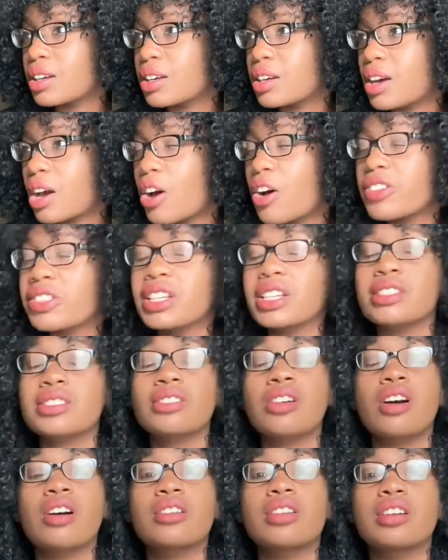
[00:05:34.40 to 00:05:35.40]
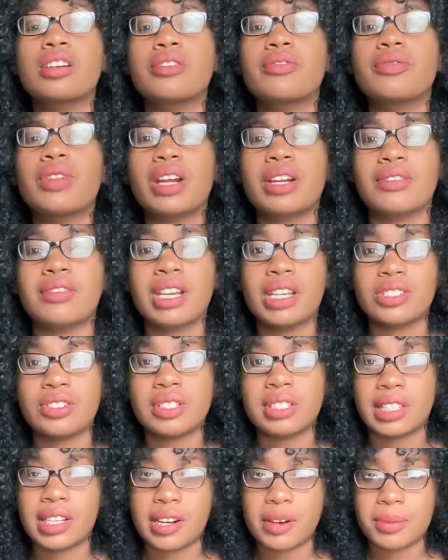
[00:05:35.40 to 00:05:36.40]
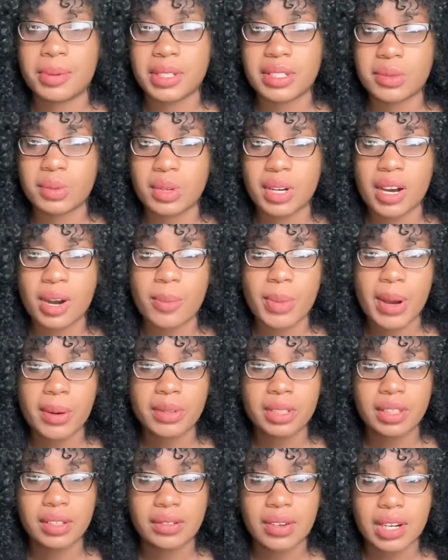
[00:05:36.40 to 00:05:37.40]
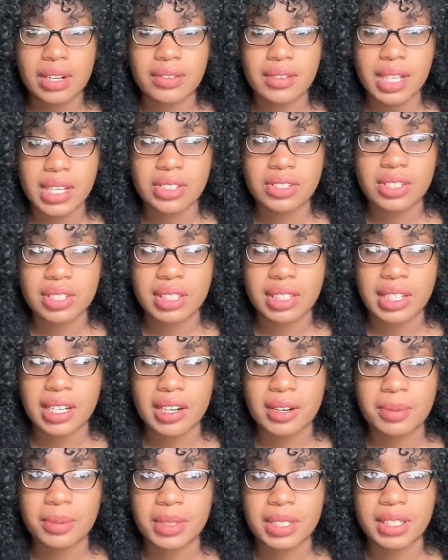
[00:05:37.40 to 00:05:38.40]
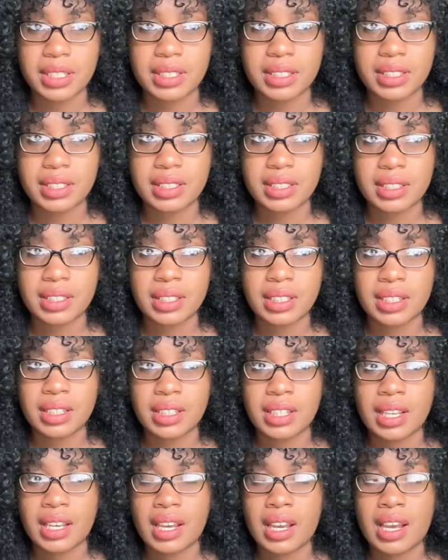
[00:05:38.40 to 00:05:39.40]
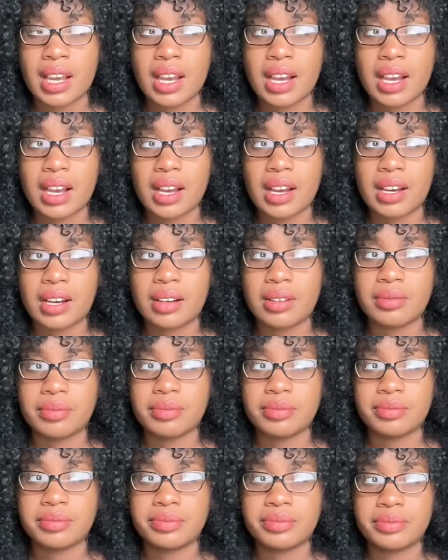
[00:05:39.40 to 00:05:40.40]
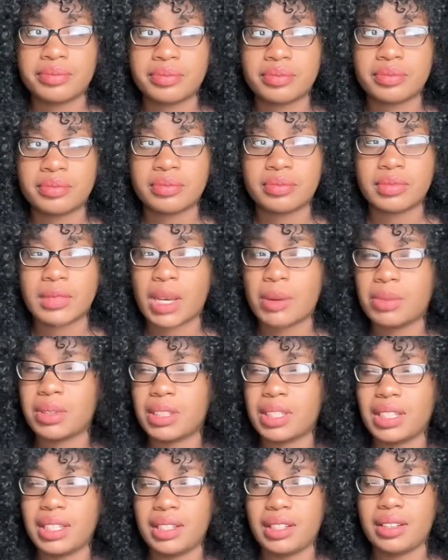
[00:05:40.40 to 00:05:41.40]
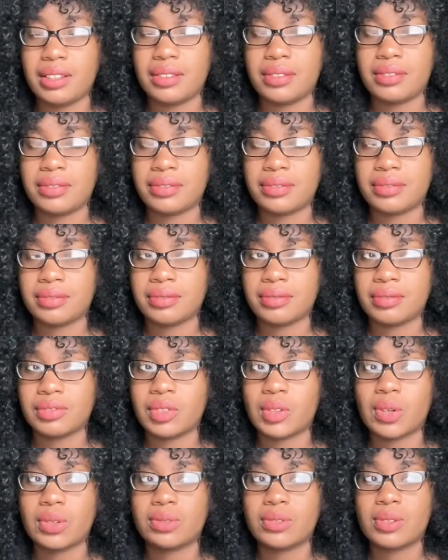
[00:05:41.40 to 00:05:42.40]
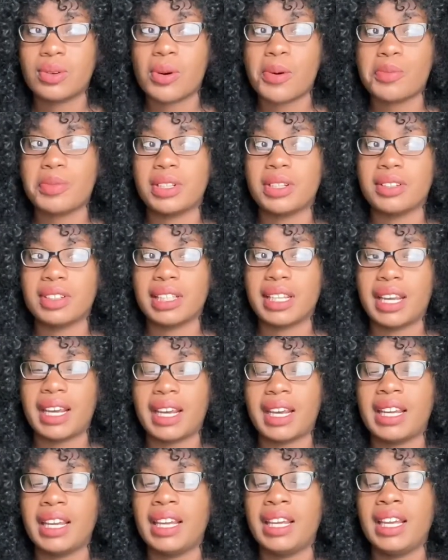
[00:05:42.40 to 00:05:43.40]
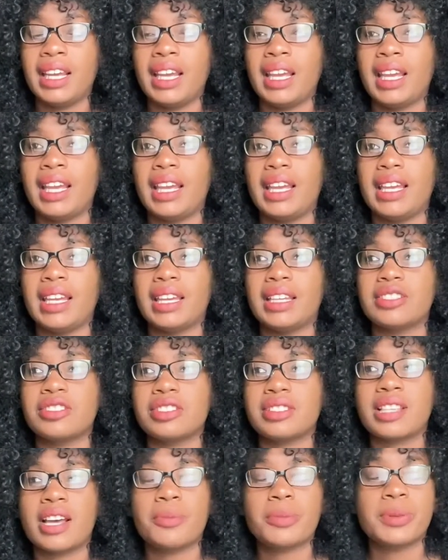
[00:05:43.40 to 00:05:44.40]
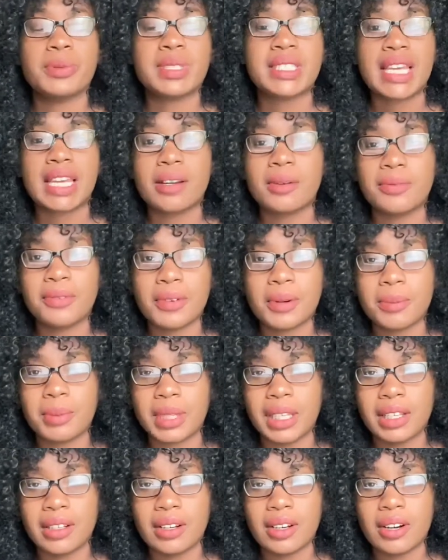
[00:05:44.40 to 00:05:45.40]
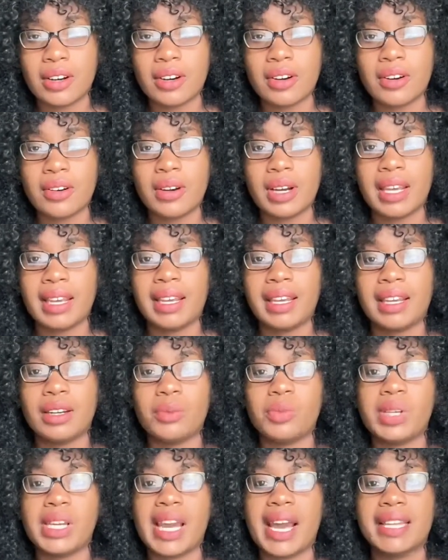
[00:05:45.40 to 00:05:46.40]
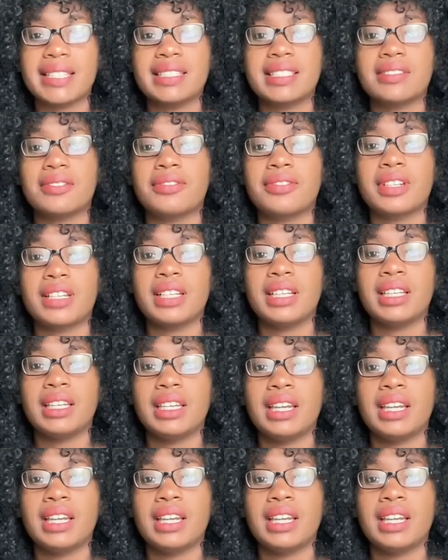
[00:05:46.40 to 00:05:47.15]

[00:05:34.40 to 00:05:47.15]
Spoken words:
Oh, I think it's called a recreation therapist. We'll help out with a recreation therapist, I believe. Don't quote me on that. And just help them set up for bingo. And we had different